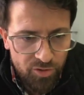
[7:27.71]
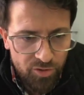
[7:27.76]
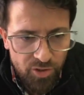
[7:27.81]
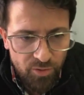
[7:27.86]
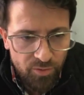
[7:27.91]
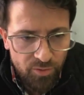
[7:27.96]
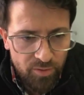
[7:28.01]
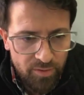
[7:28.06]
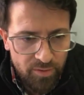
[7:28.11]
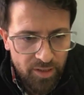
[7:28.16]

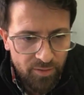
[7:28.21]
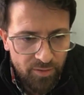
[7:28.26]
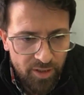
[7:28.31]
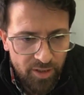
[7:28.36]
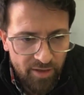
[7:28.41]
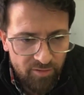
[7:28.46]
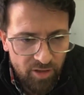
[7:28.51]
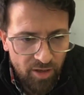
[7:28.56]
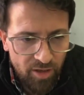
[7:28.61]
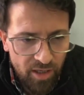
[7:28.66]
So, do
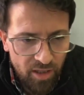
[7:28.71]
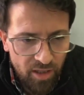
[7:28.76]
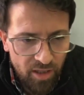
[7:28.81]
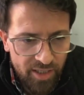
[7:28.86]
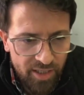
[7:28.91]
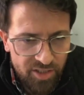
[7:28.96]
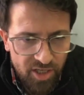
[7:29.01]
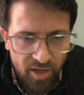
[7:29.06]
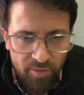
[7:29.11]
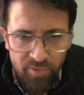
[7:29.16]
you have a lot of
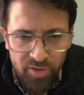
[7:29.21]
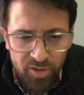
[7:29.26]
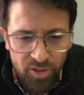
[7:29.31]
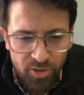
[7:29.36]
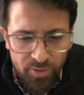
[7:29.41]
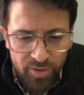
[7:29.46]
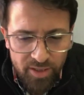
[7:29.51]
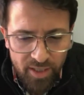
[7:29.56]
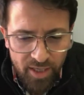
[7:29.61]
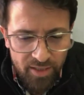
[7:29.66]
clients coming to
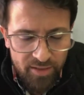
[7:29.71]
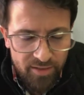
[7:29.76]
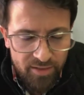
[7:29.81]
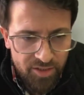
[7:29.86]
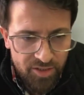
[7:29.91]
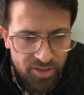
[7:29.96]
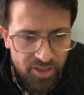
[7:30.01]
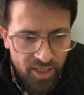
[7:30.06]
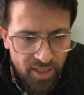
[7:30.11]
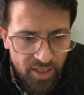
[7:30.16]
you with that
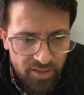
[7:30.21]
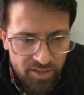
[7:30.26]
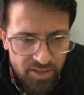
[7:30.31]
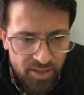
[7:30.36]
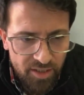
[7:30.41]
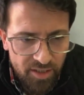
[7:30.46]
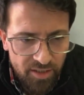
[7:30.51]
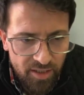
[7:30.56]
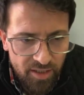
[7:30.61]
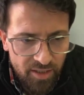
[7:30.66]
these days?
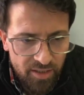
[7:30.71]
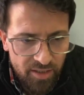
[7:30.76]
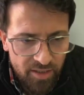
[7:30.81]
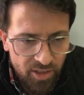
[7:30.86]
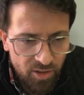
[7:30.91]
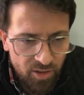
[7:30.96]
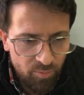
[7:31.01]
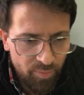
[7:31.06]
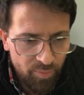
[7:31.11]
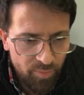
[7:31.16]
And,
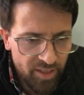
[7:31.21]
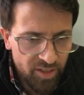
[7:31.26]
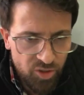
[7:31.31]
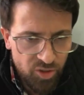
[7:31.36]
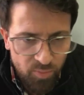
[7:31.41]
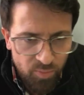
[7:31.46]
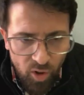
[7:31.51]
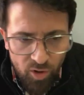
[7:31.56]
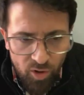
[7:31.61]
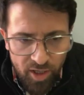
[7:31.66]
big,
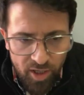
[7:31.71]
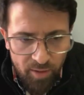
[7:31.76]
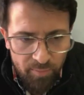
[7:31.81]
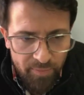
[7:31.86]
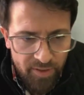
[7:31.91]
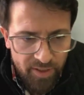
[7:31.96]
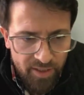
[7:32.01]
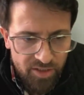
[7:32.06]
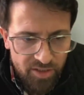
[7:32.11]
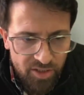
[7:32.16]
small
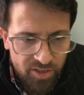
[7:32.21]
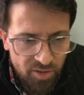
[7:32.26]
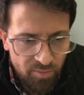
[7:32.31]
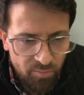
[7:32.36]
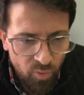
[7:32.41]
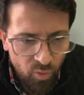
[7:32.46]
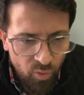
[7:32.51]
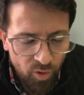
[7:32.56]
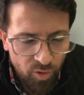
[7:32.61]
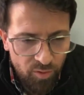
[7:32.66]
companies, is
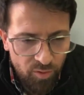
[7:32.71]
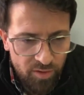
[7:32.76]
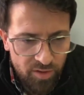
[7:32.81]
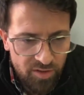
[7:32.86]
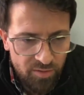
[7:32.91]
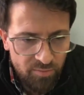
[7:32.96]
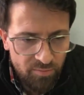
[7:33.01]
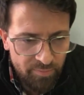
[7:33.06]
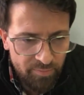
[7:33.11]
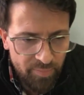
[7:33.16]

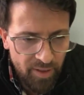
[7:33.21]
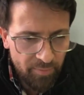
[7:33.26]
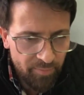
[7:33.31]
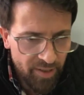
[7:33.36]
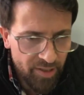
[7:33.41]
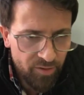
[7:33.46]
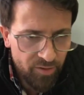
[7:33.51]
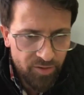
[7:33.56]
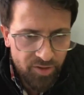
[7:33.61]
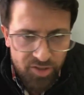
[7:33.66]
it a
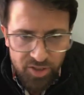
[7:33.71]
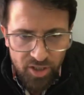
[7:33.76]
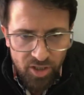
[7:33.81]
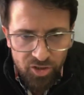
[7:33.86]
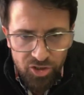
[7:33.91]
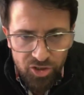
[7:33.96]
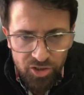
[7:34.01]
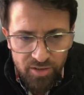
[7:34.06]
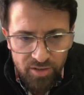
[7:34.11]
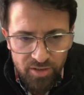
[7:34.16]
bigger
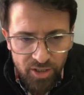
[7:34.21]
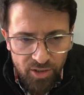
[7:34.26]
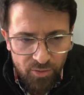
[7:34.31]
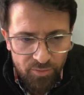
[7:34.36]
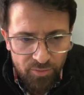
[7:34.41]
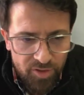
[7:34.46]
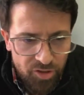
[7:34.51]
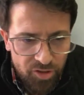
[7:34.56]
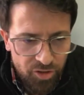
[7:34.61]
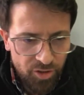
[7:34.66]

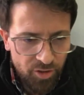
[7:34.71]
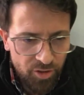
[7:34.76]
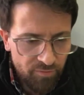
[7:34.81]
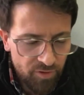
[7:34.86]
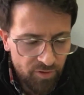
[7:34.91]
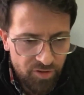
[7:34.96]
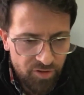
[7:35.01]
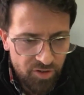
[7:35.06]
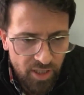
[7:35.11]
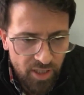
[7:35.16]
discussion, this year
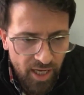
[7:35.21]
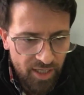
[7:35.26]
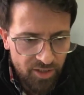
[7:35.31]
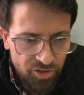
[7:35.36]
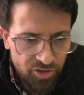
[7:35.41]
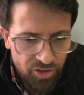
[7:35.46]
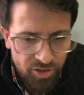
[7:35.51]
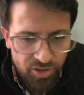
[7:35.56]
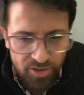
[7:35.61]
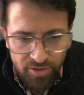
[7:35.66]
versus
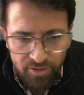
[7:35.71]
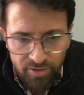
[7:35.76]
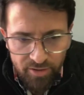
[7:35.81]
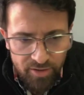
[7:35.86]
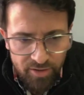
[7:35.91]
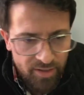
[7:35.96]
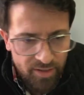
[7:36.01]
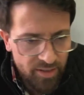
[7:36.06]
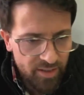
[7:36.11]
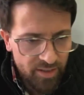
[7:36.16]
last year?
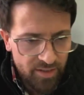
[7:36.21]
Or...